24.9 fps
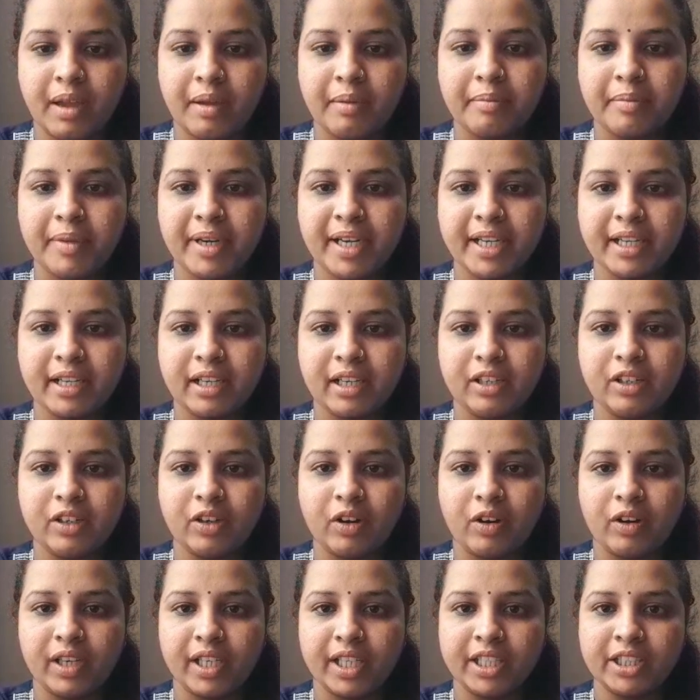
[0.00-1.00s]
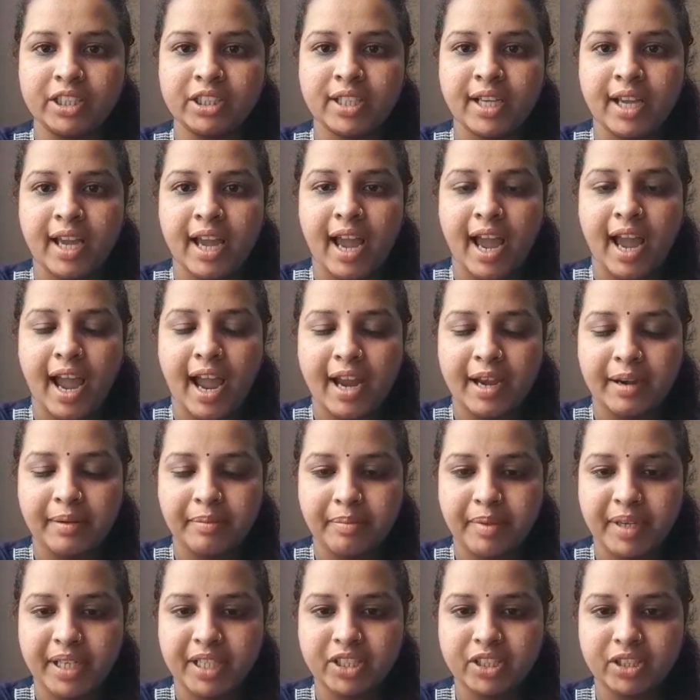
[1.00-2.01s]
medical knowledge and
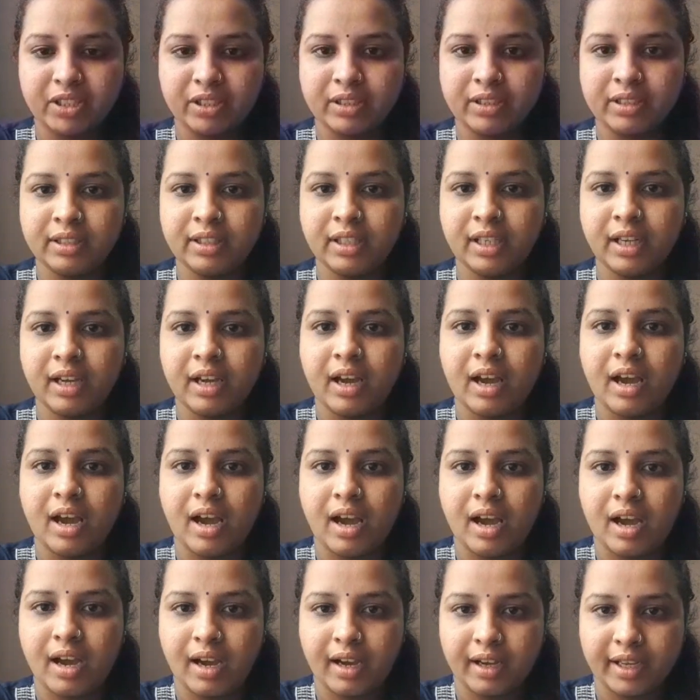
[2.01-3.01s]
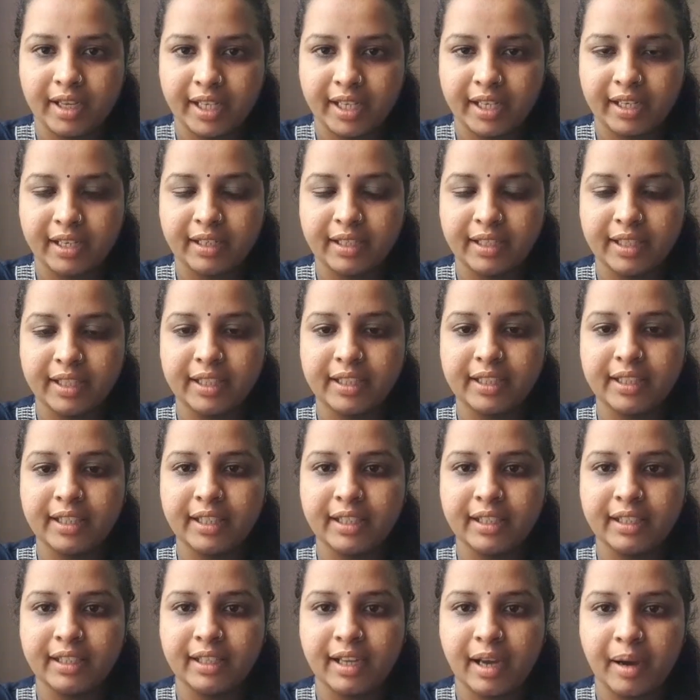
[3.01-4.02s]
patient care. It
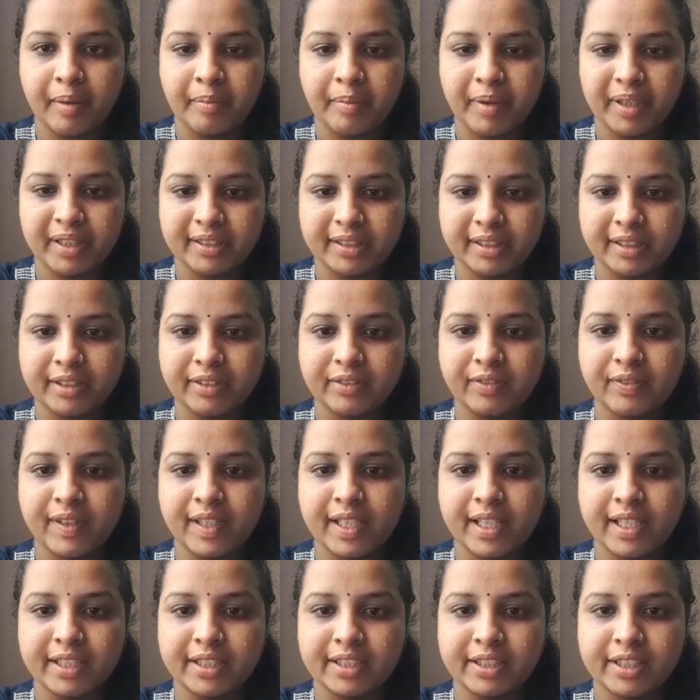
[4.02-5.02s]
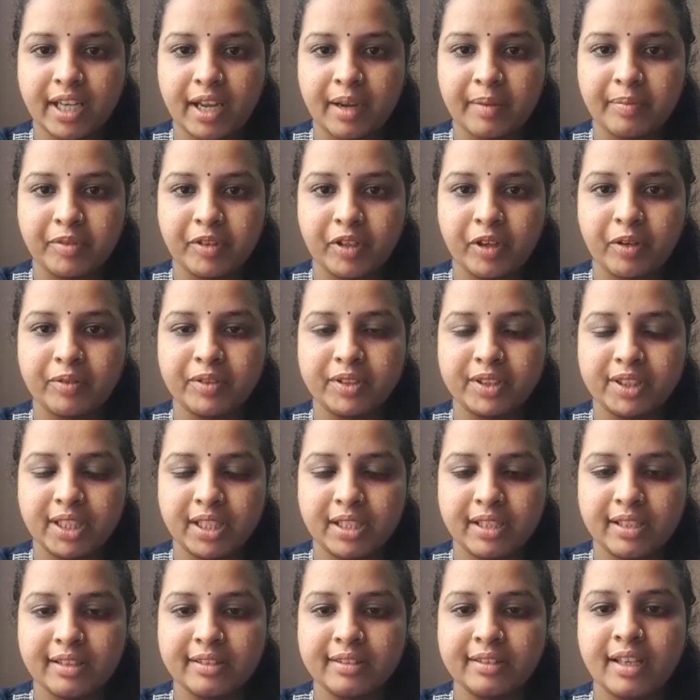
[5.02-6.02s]
encompasses various types of
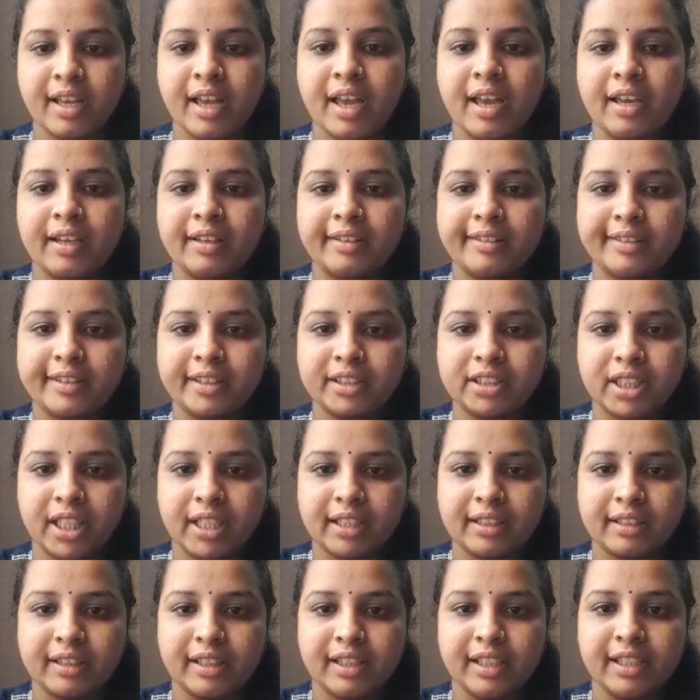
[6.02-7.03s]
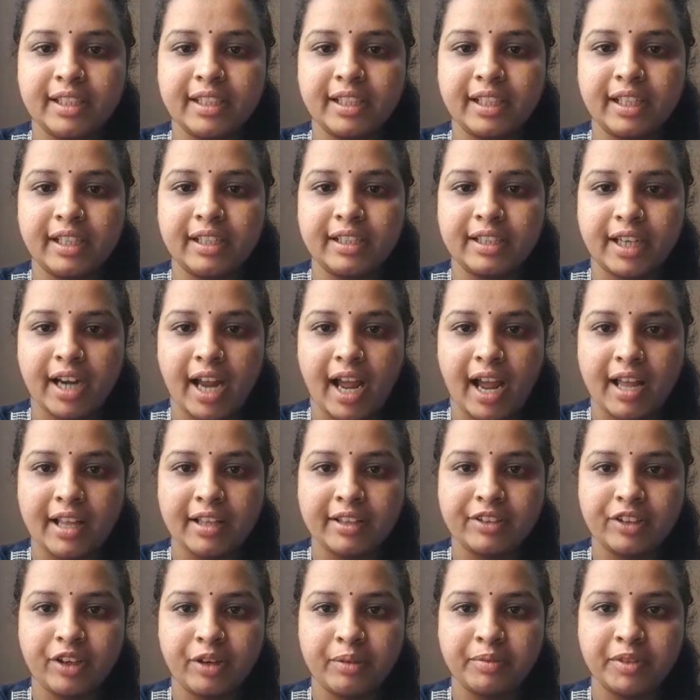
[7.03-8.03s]
studies such as clinical
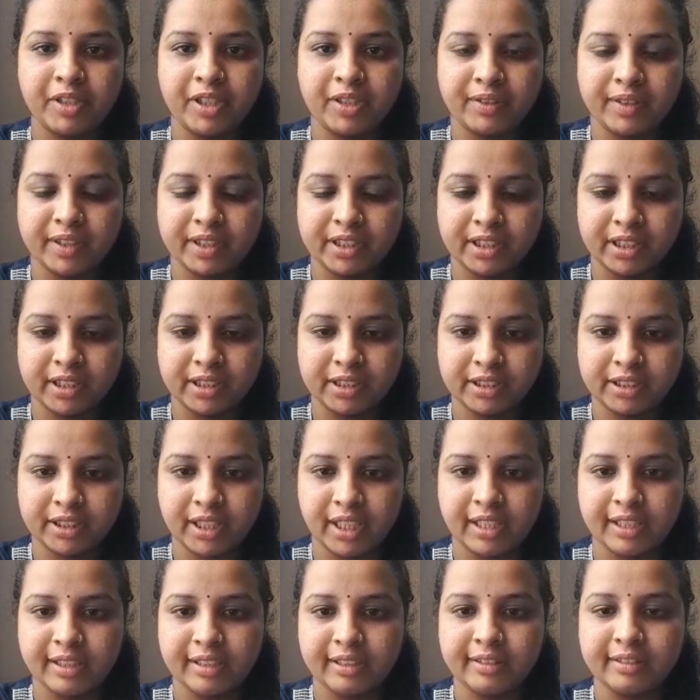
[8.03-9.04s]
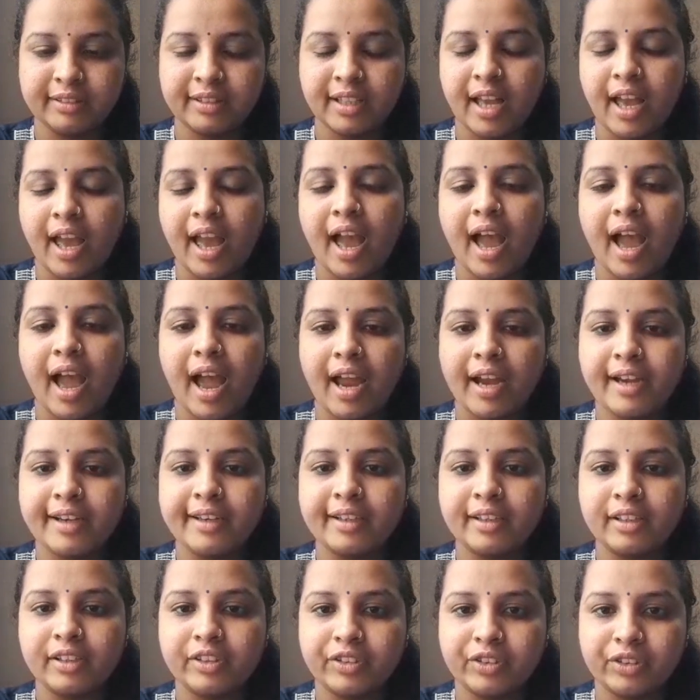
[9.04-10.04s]
trials, observational studies, and
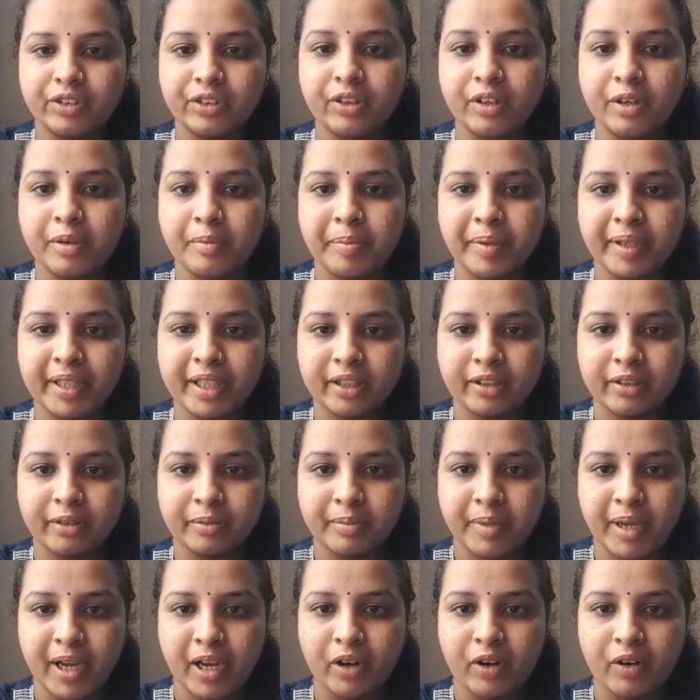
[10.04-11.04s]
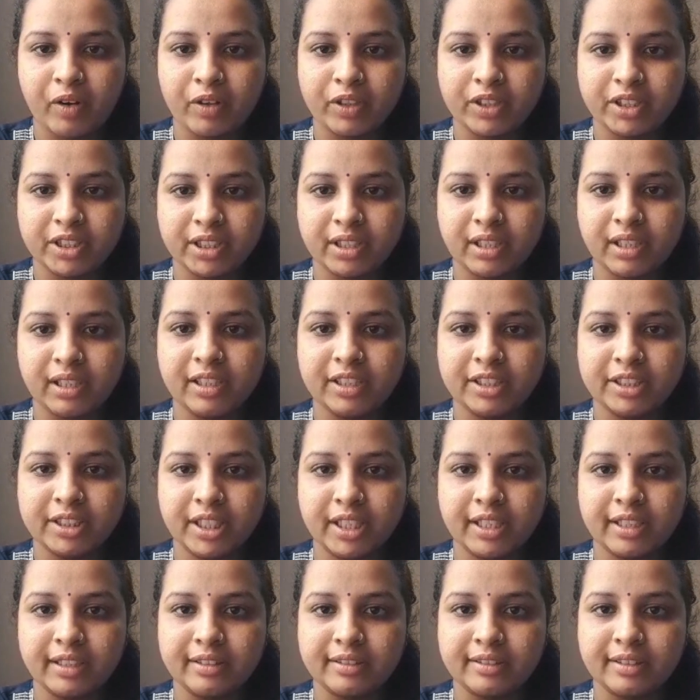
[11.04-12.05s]
also epidemiological
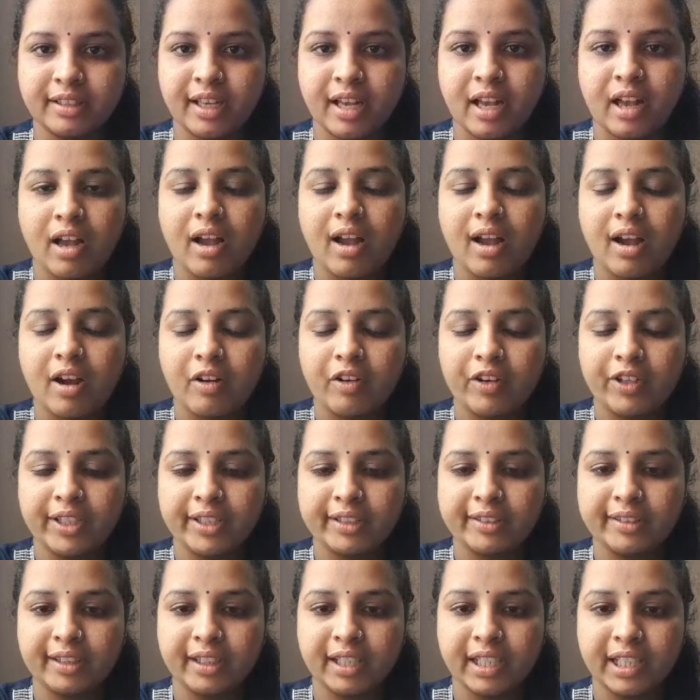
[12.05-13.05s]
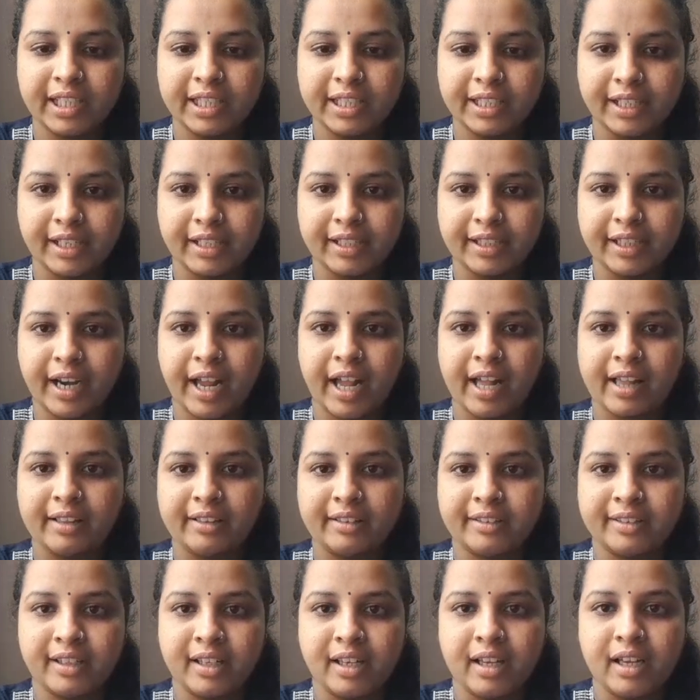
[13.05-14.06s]
studies. What is the clinical
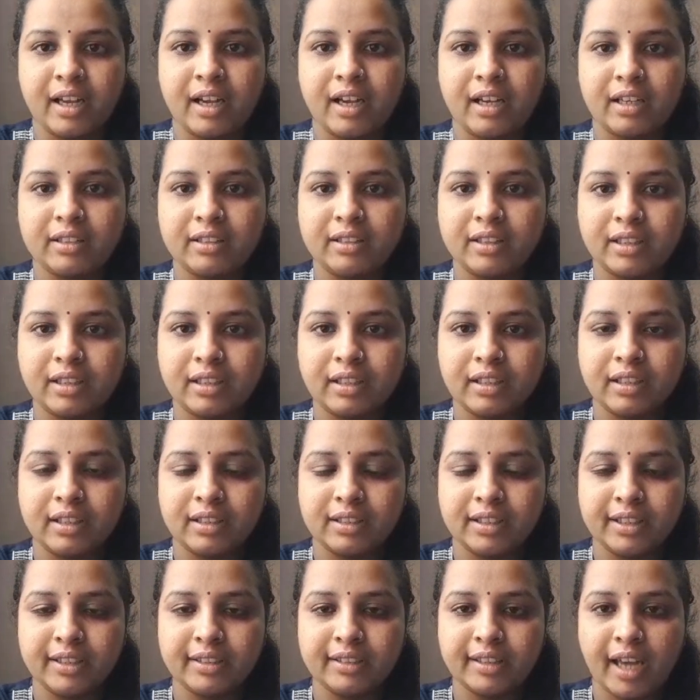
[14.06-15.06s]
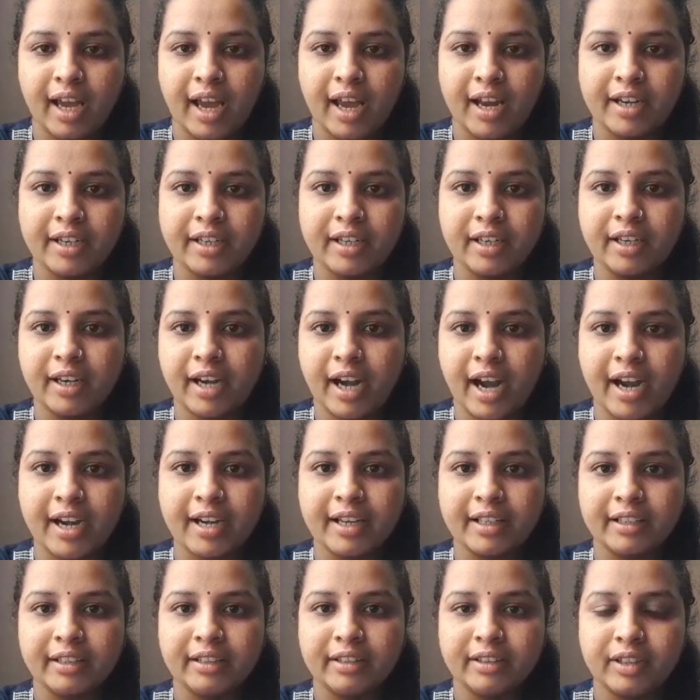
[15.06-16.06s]
trials? These are tried
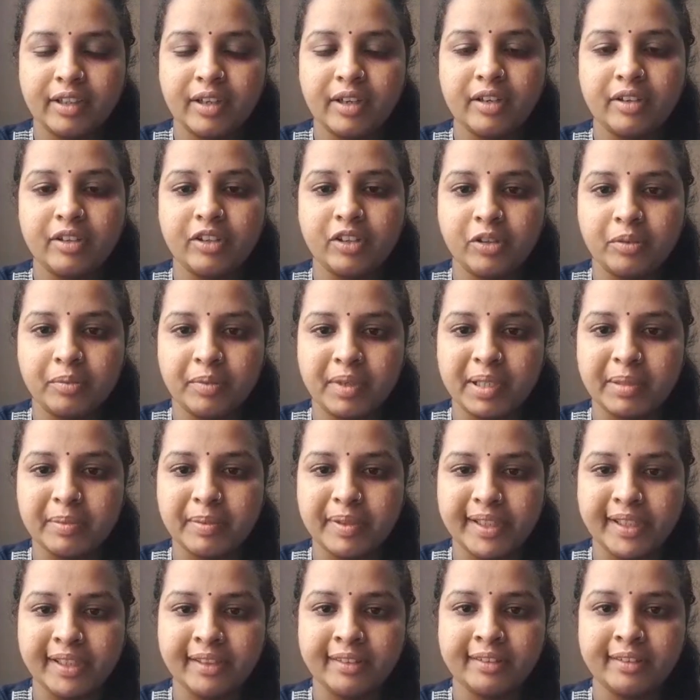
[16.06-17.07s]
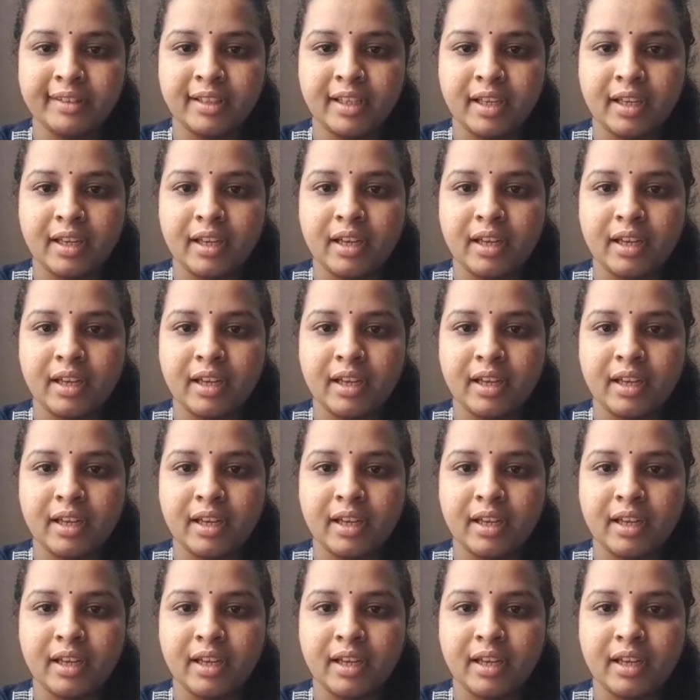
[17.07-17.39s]
in the human beings.